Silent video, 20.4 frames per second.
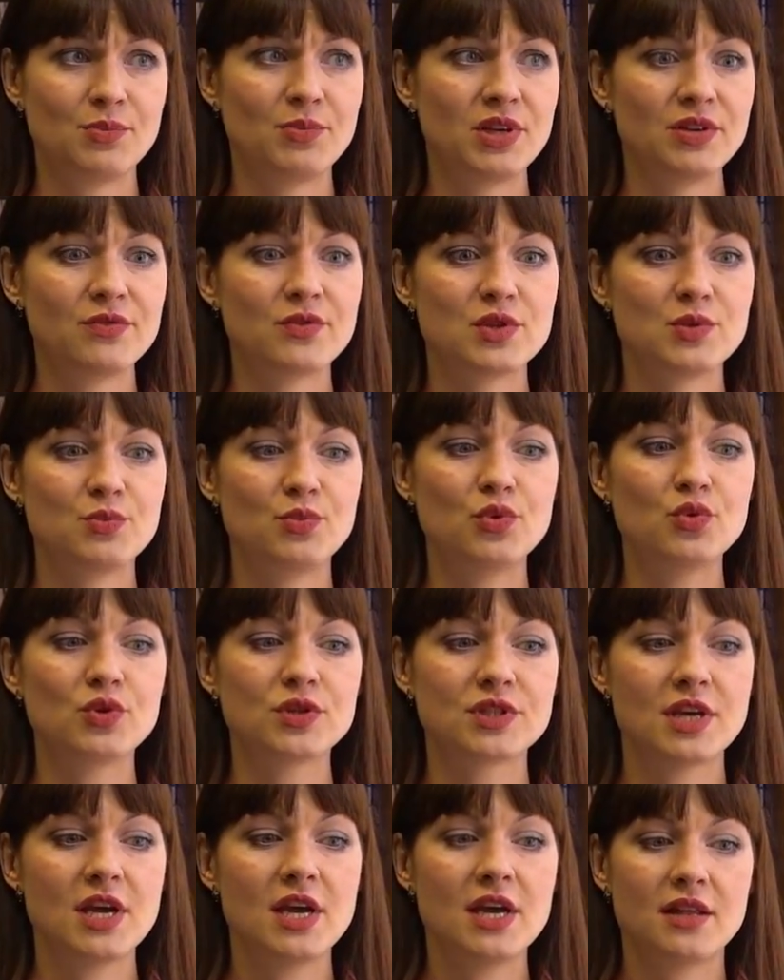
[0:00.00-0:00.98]
Previous
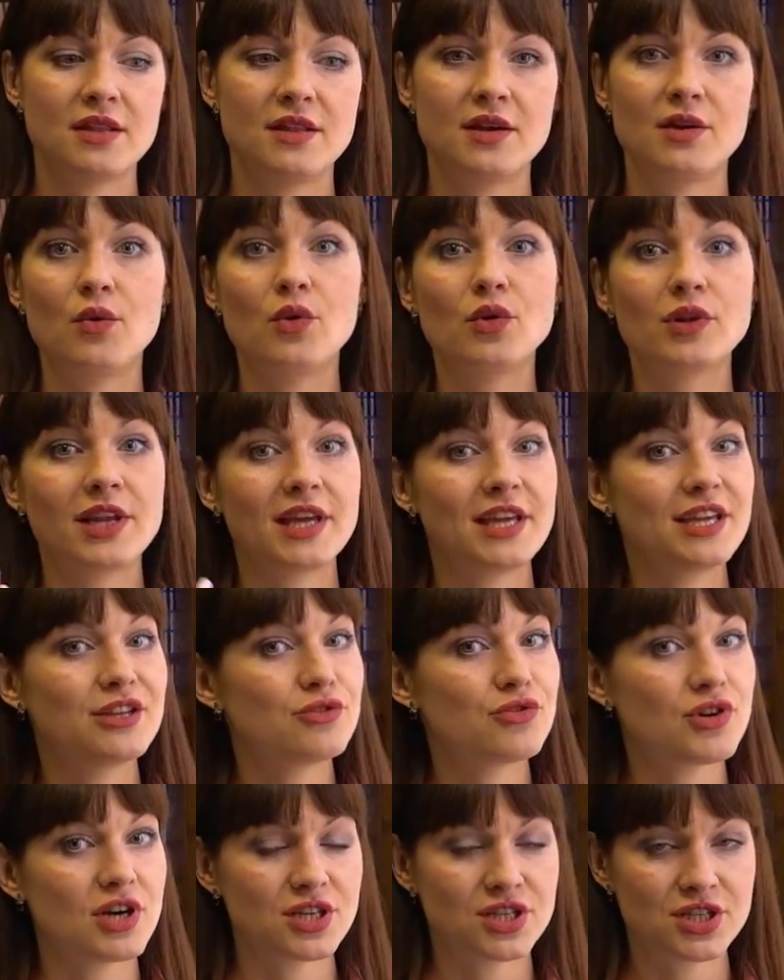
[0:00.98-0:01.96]
books, they're only
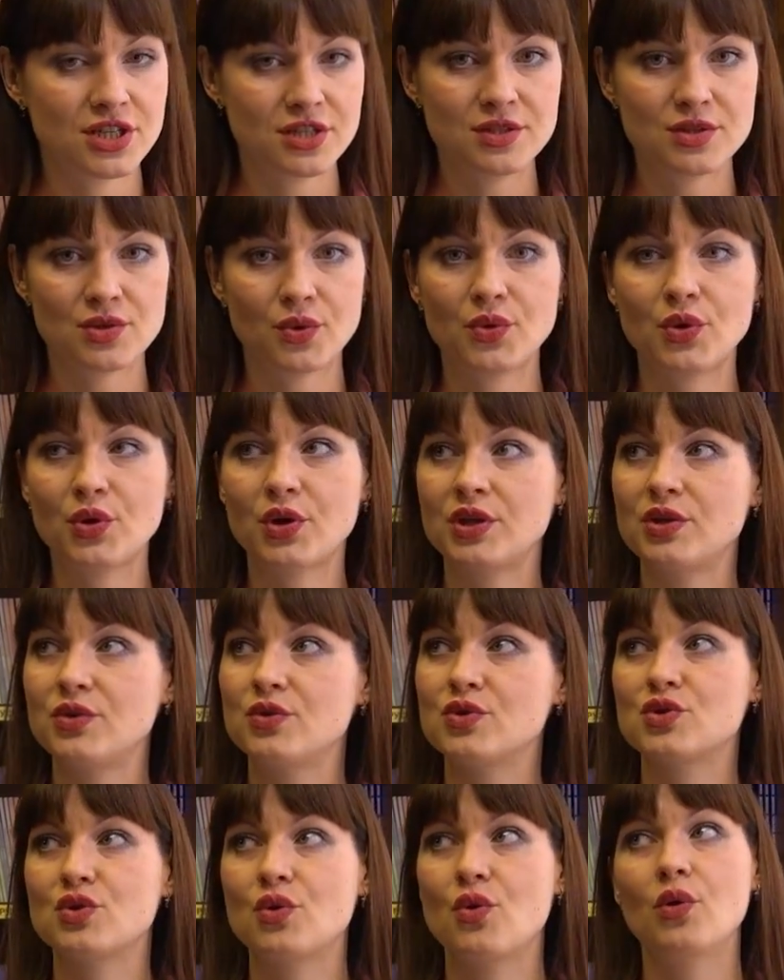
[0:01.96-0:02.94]
in Russian, so you can
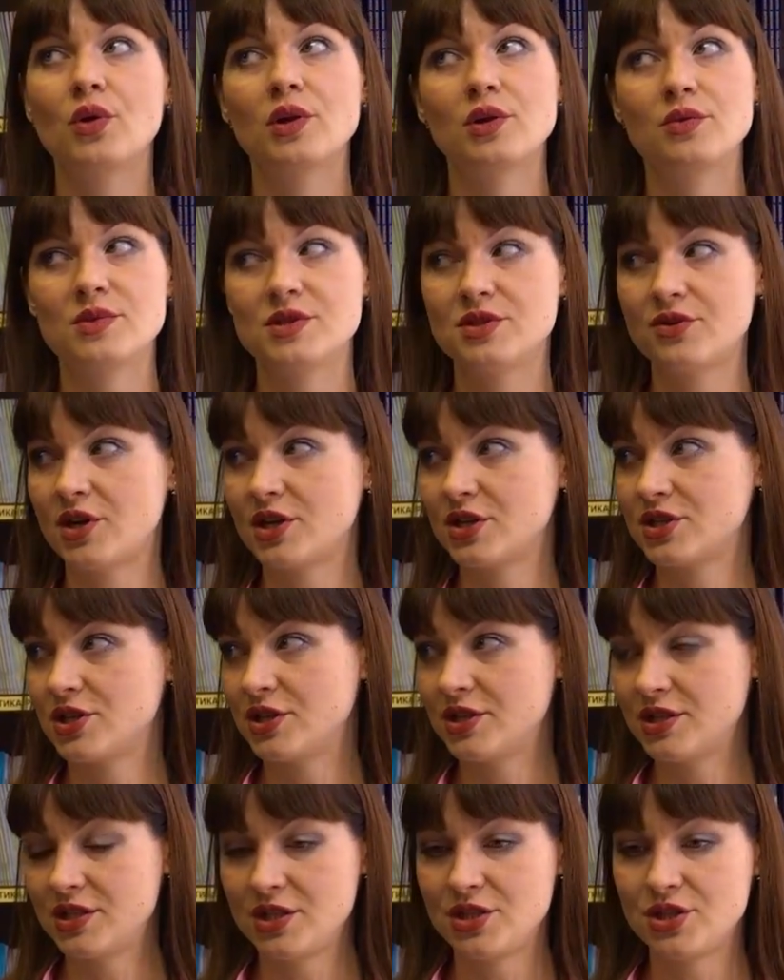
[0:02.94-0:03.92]
use only with
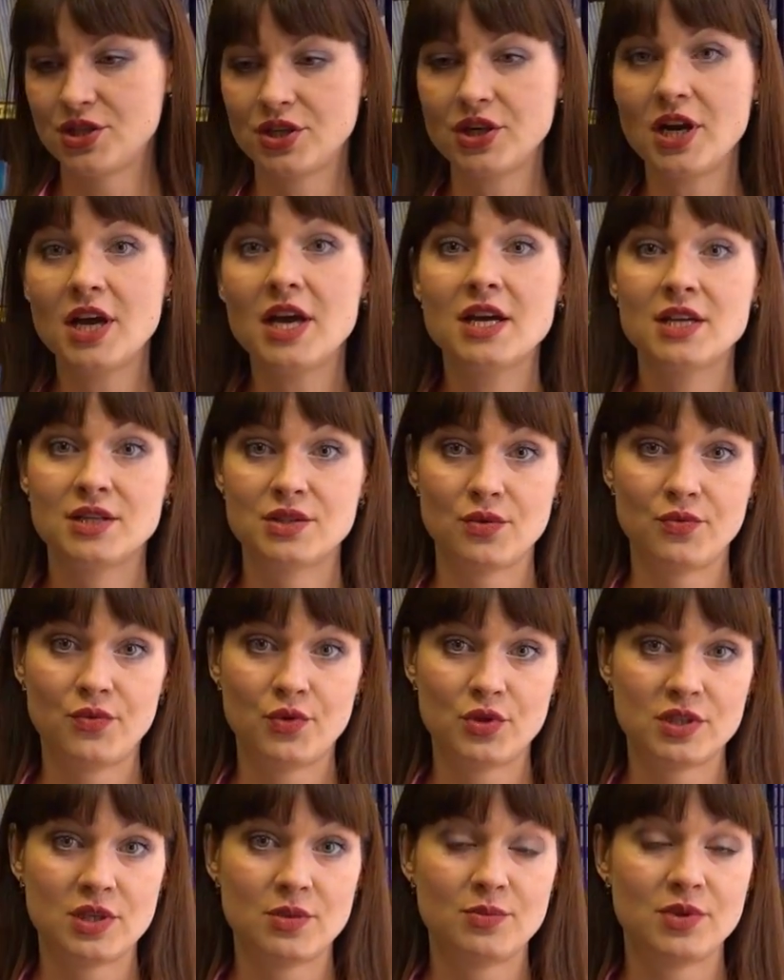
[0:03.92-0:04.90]
Russian teacher. So
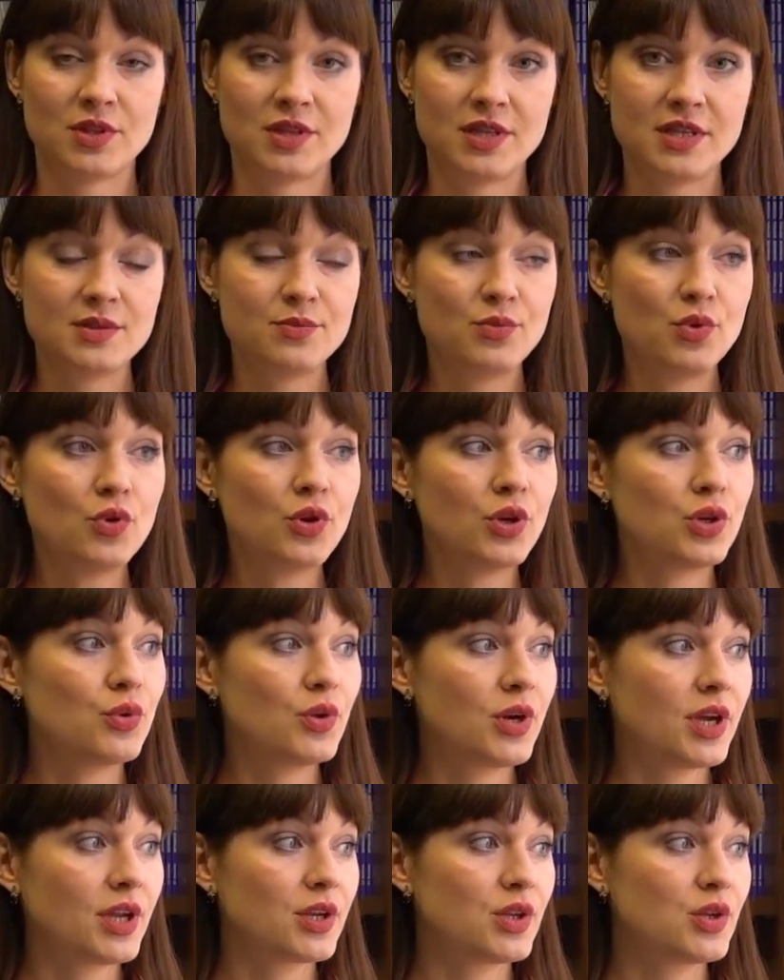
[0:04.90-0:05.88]
for example, this book you
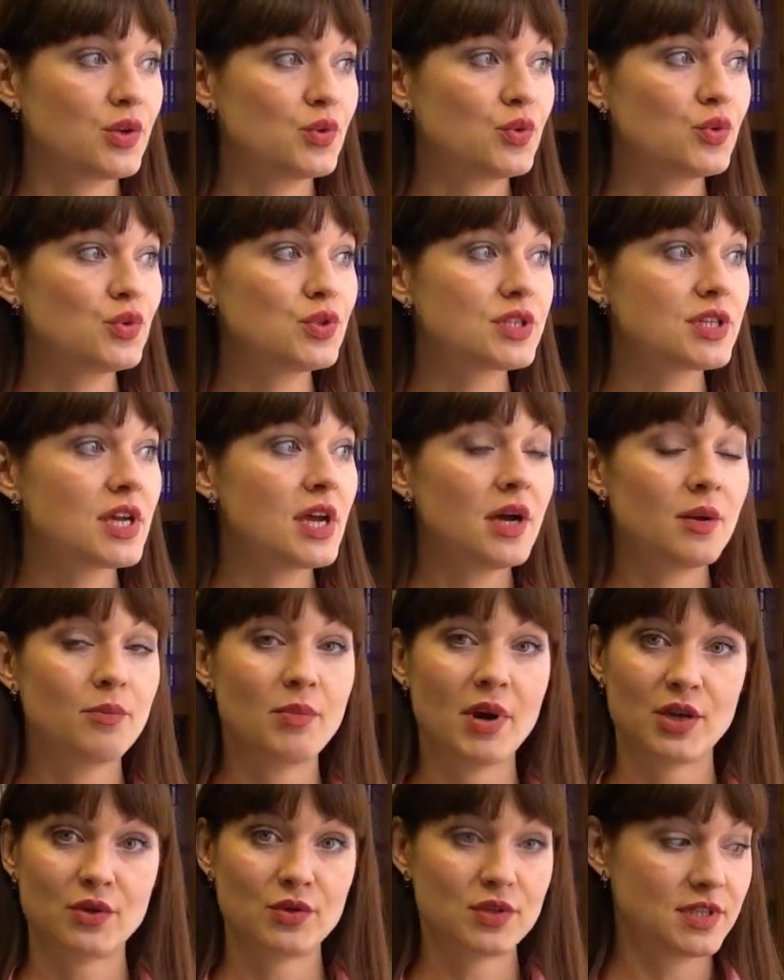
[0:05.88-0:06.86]
can use
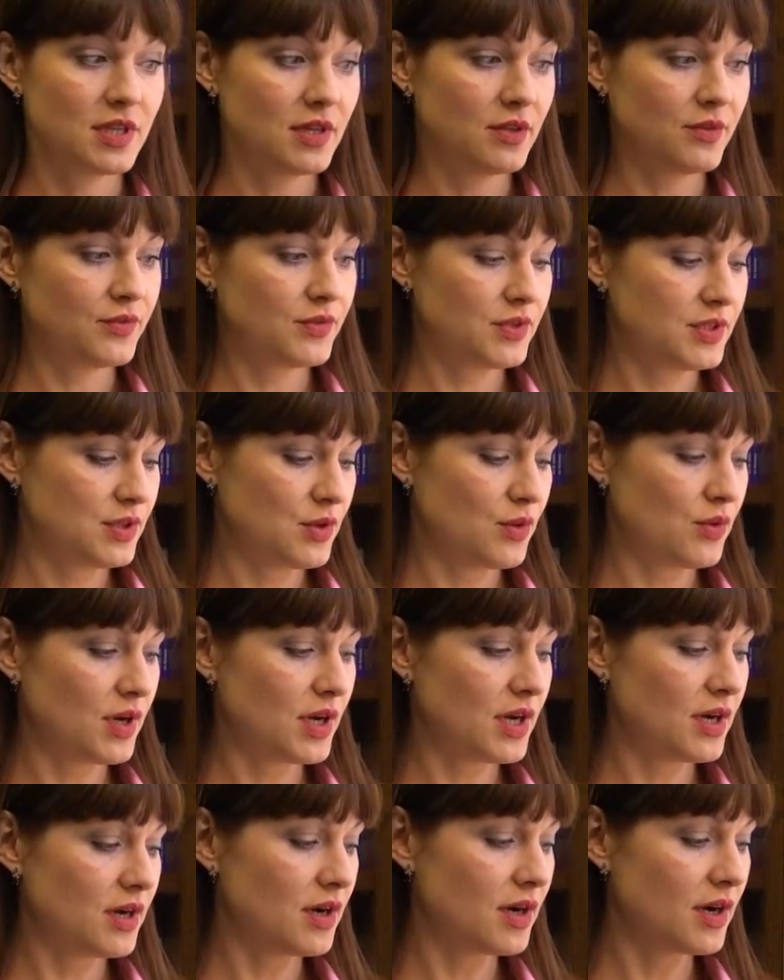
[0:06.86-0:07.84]
by yourself. So
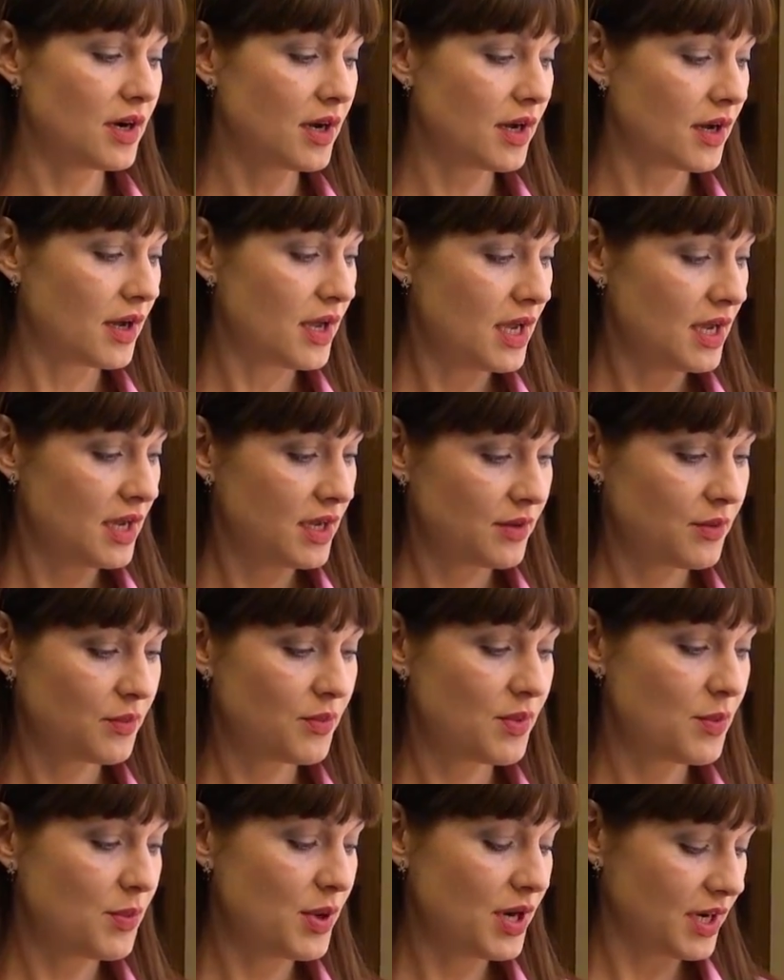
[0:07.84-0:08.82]

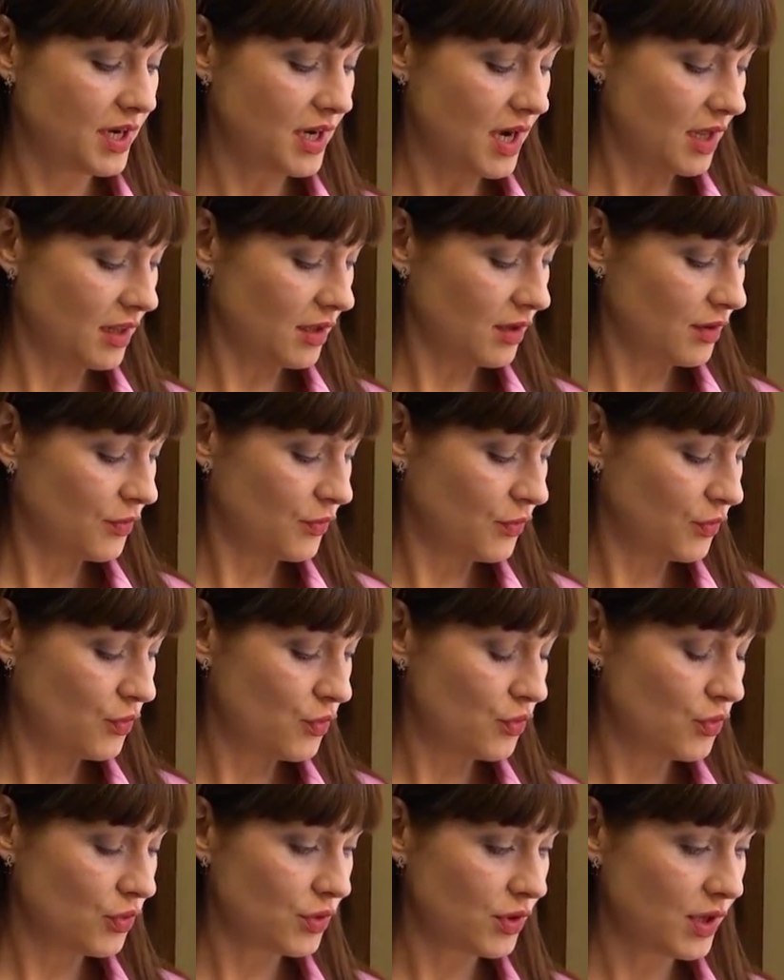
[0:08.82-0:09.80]
very
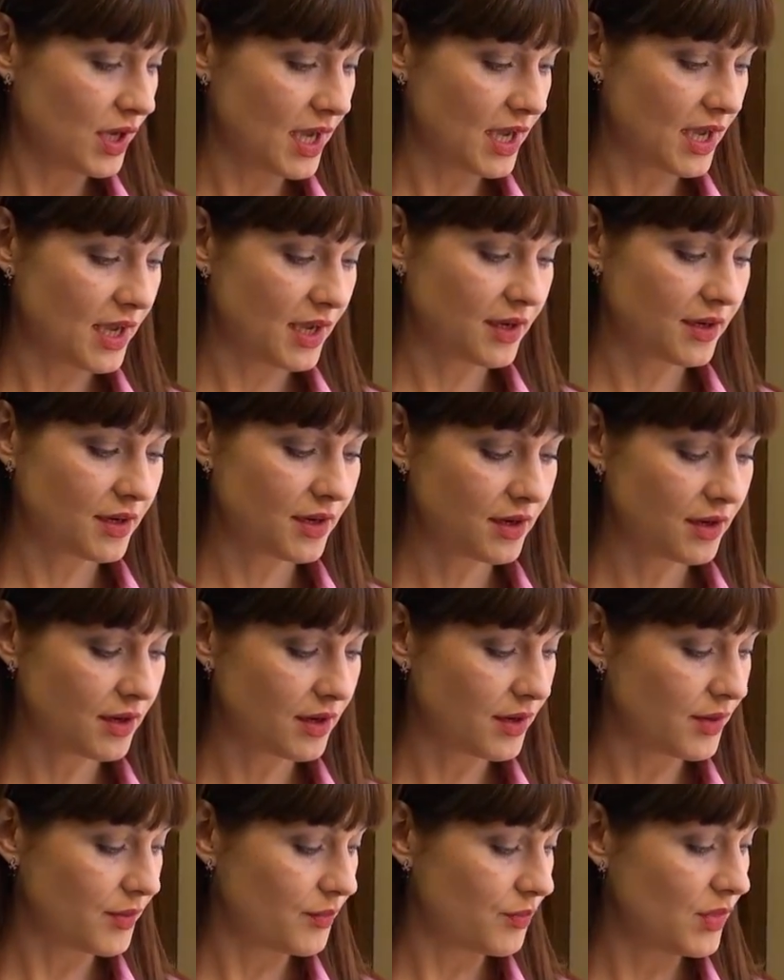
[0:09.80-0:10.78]
colorful and
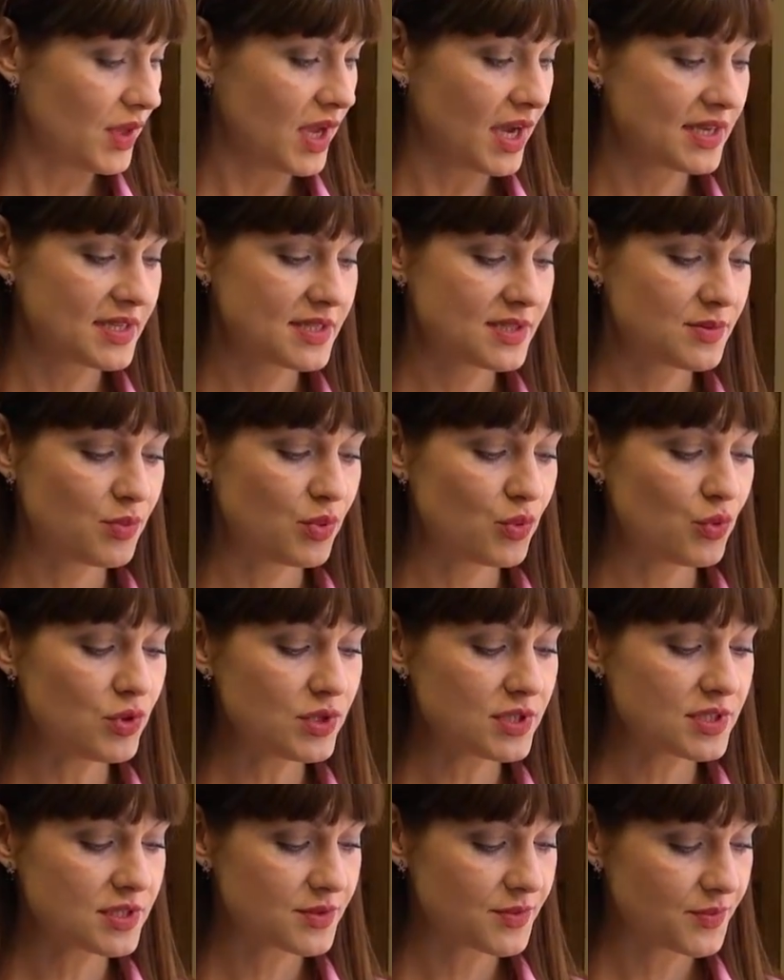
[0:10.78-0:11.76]
nice
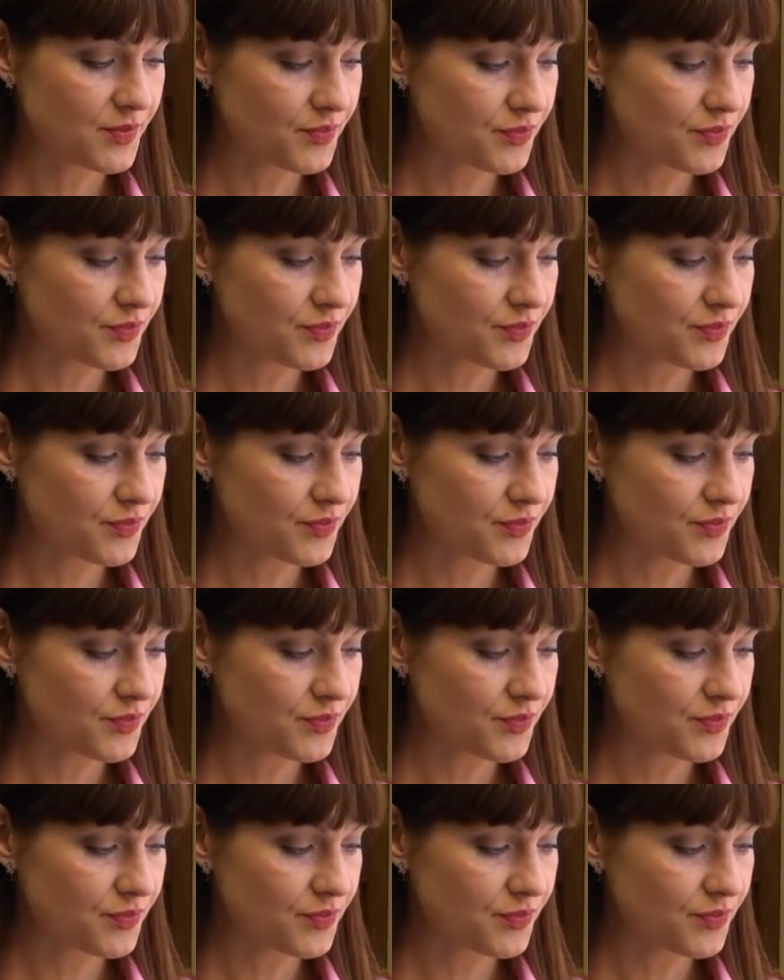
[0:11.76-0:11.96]
books.